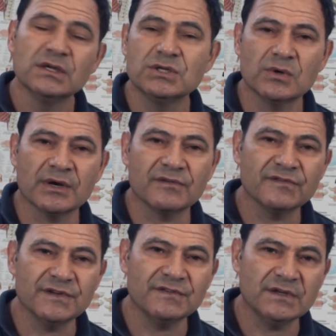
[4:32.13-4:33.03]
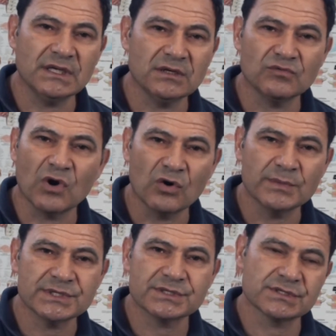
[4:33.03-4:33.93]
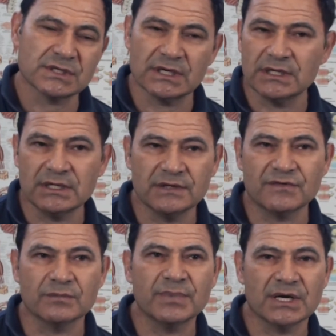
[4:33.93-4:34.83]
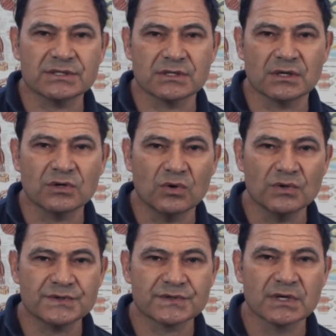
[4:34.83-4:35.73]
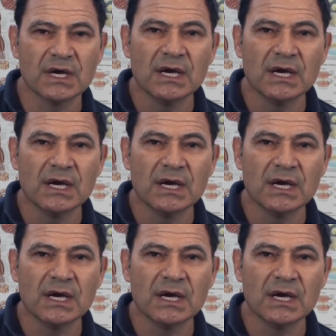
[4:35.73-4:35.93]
250 enrolments in different parts of the course.